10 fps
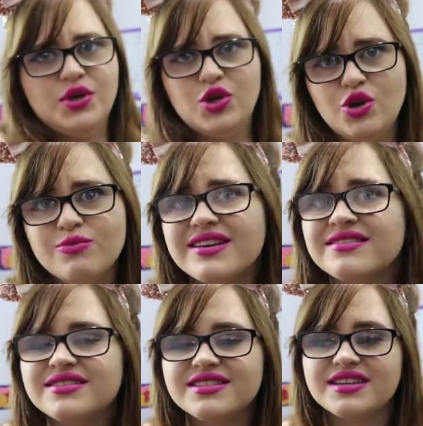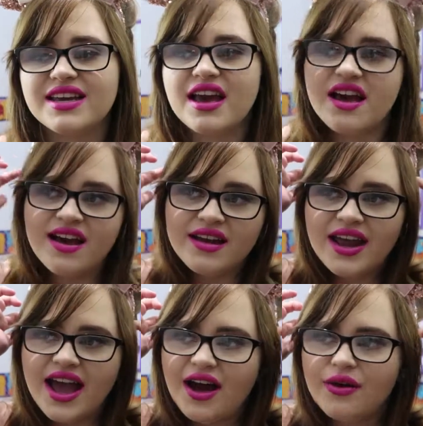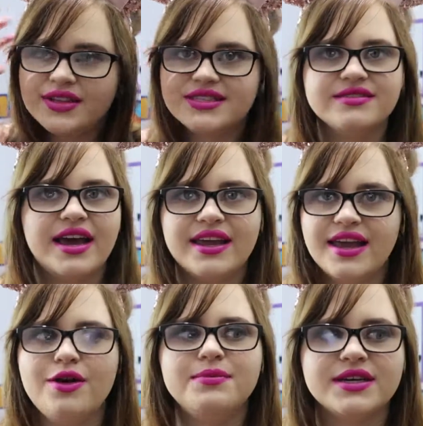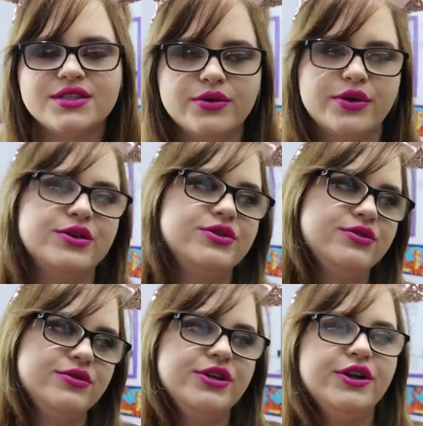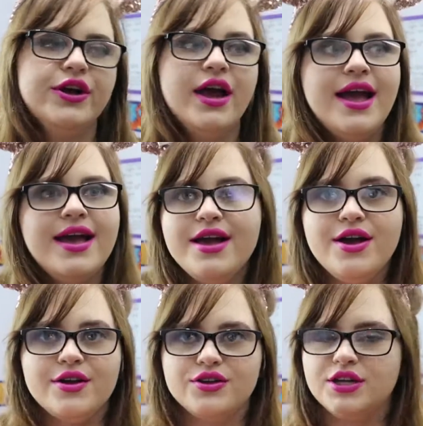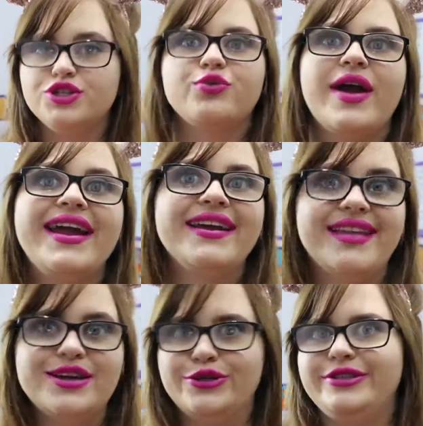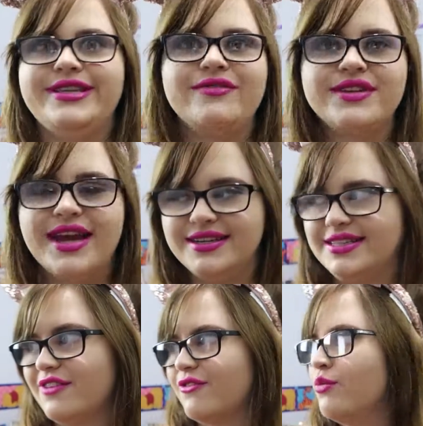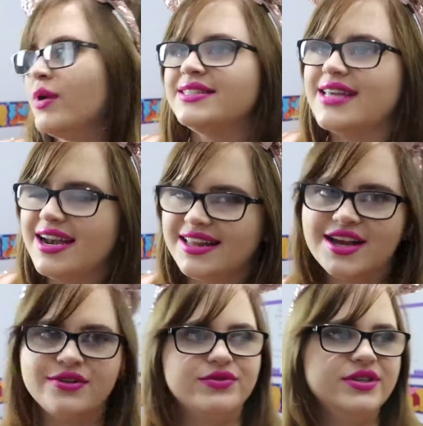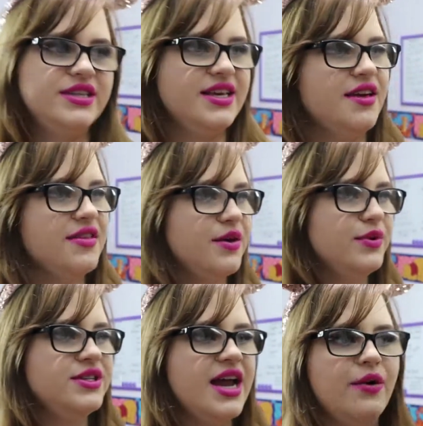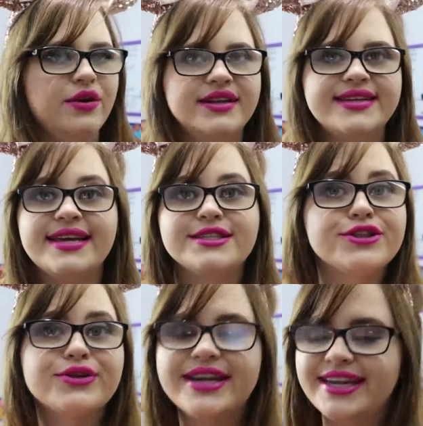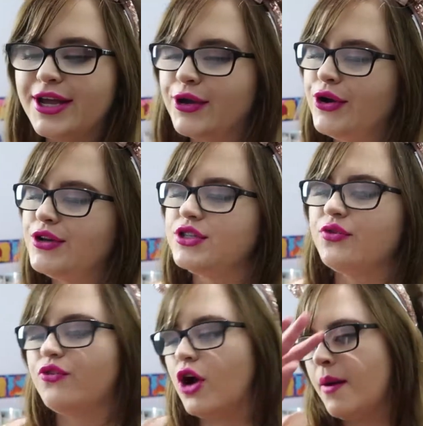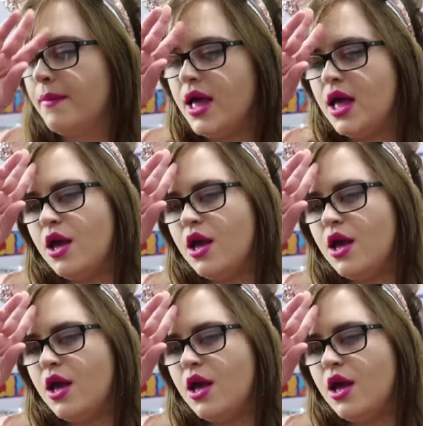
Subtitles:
humans and how it's like helped us. So it goes through, you know, a train that took 7 days to get from one side of the country to the other, which now only takes 3. It goes from